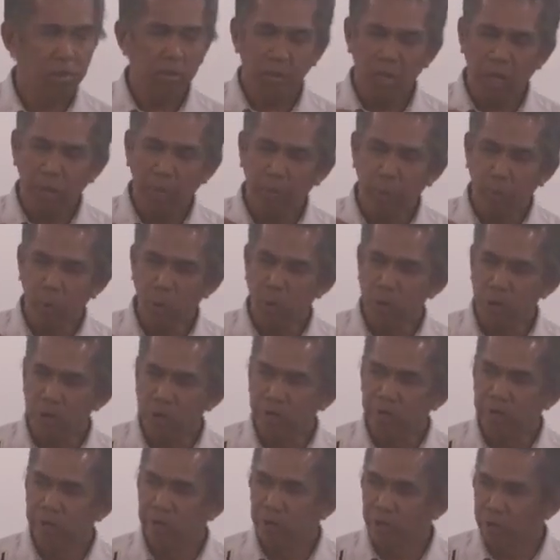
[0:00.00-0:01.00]
If you
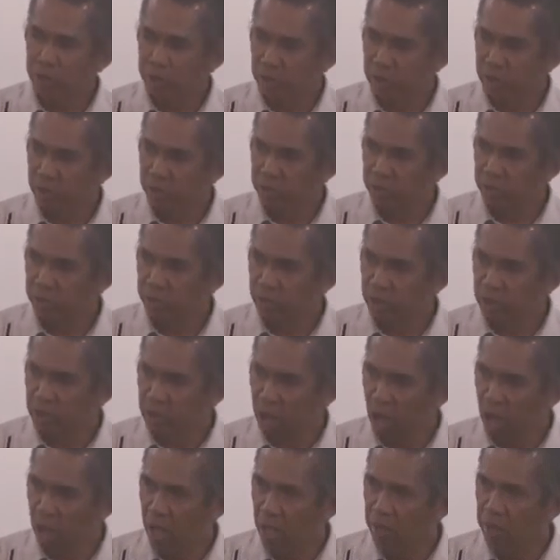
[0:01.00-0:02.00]
hurt the church,
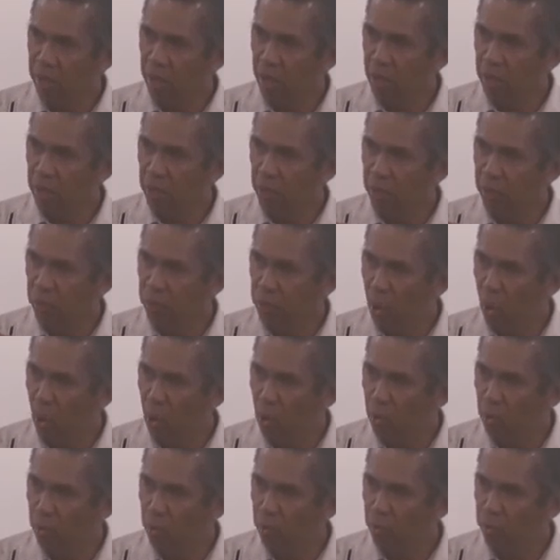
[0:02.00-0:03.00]
God
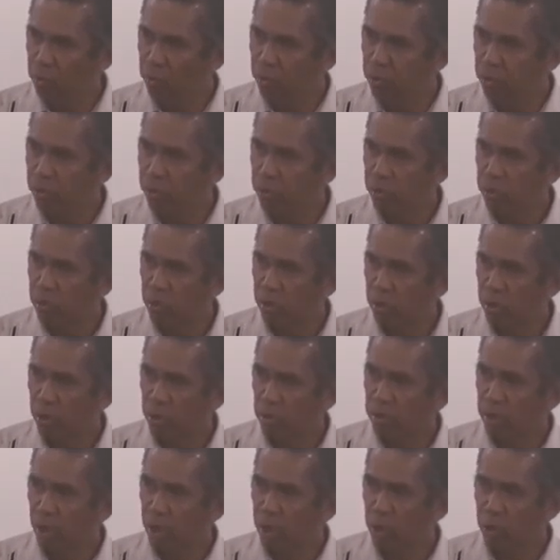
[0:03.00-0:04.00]
dons
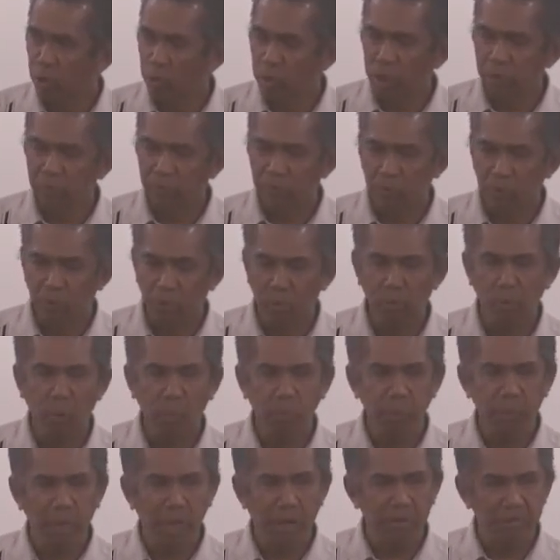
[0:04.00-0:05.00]
the uniform of
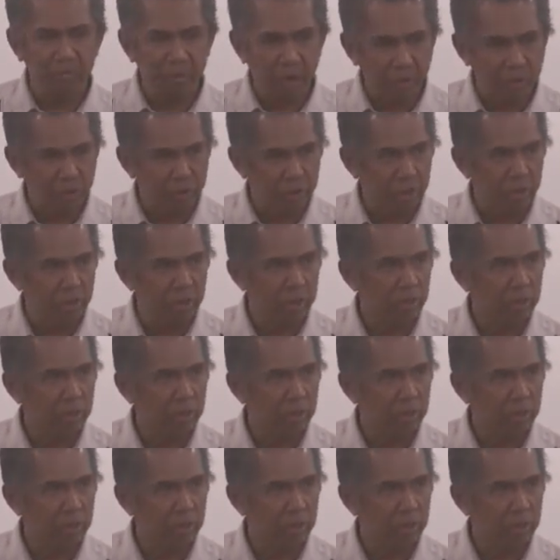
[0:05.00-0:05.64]
the avenger.